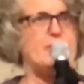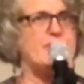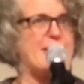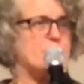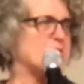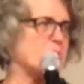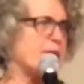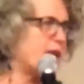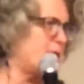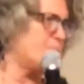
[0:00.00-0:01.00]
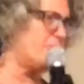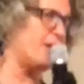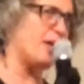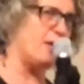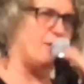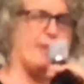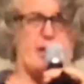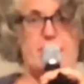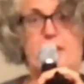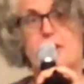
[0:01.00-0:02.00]
Well, that was the one I kept thinking
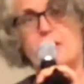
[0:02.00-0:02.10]
about.